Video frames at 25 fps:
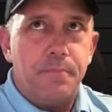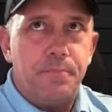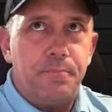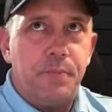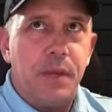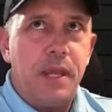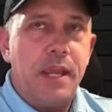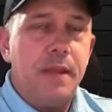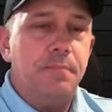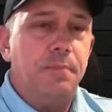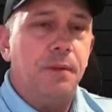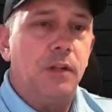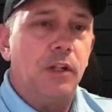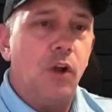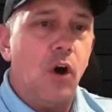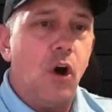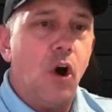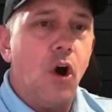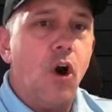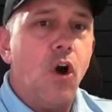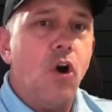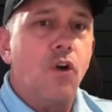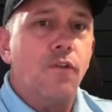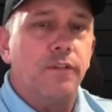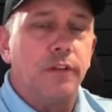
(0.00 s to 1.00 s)
People
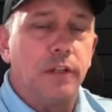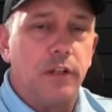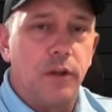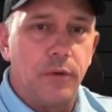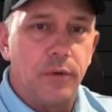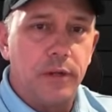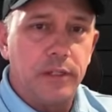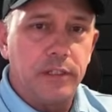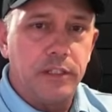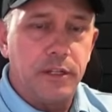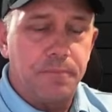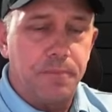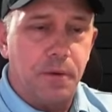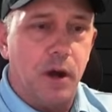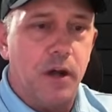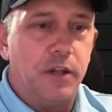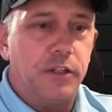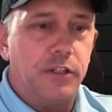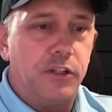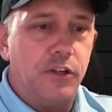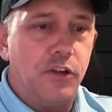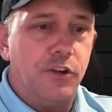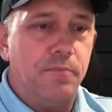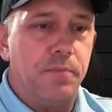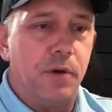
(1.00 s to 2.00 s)
overloading their
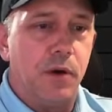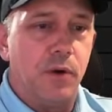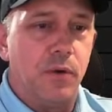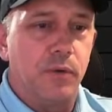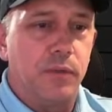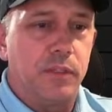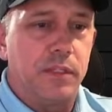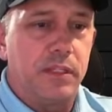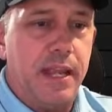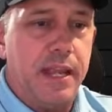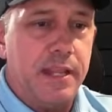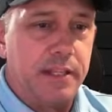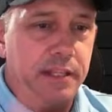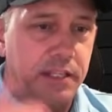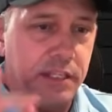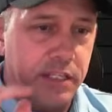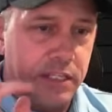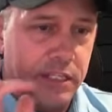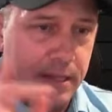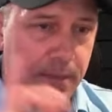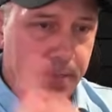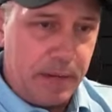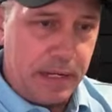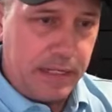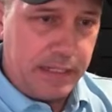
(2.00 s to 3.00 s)
pontoon boats and
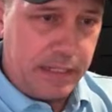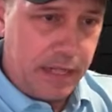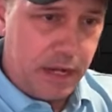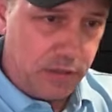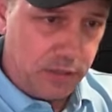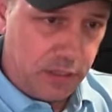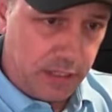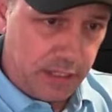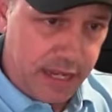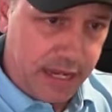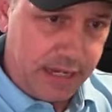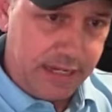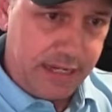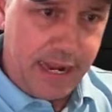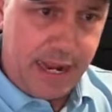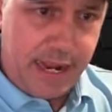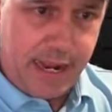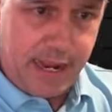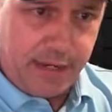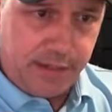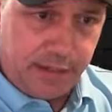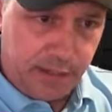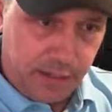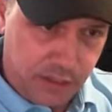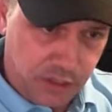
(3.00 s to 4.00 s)
zipping down the lake
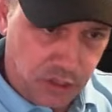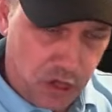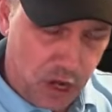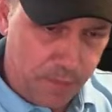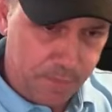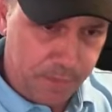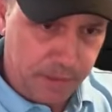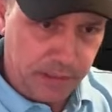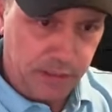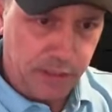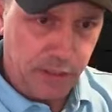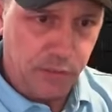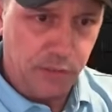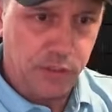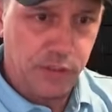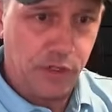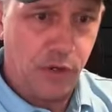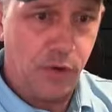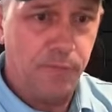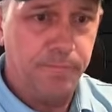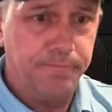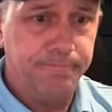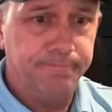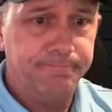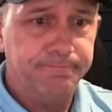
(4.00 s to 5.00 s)
and stopping too
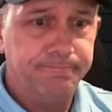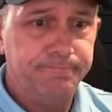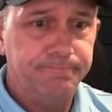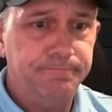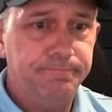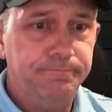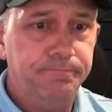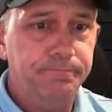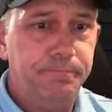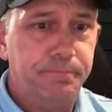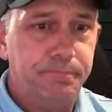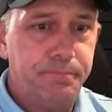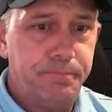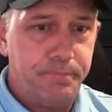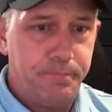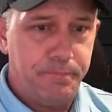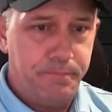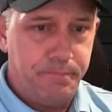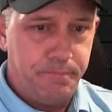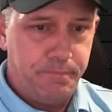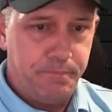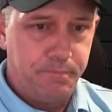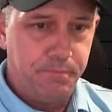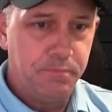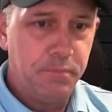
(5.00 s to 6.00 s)
soon.
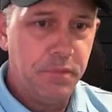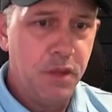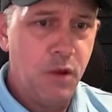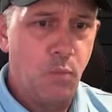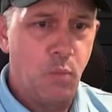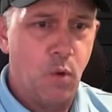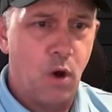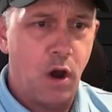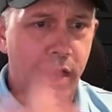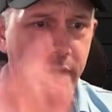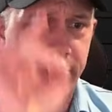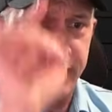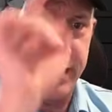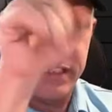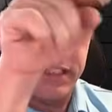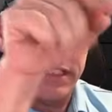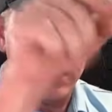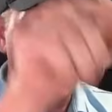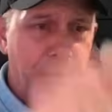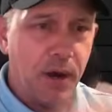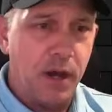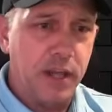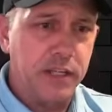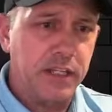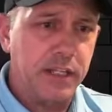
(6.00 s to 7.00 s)
Water gets
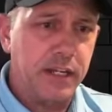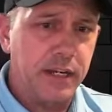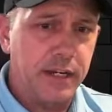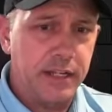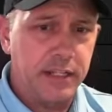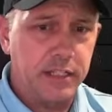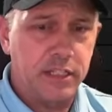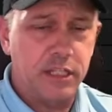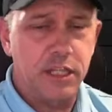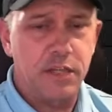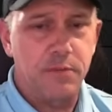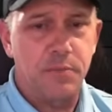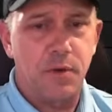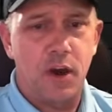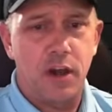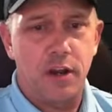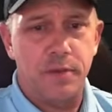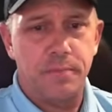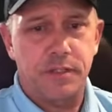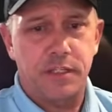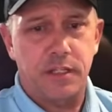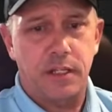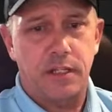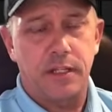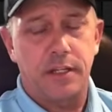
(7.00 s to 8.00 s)
deposited into the
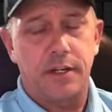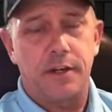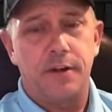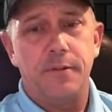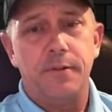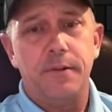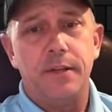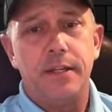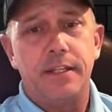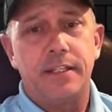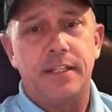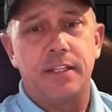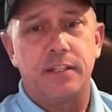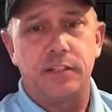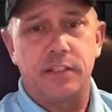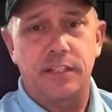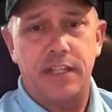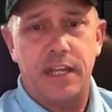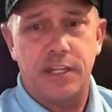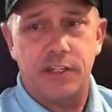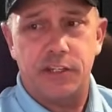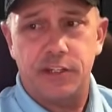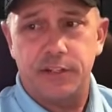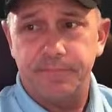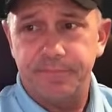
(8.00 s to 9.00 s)
bottom cylinder, kills the
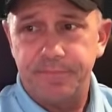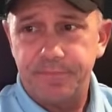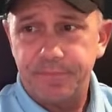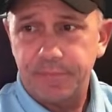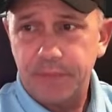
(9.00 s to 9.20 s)
engine.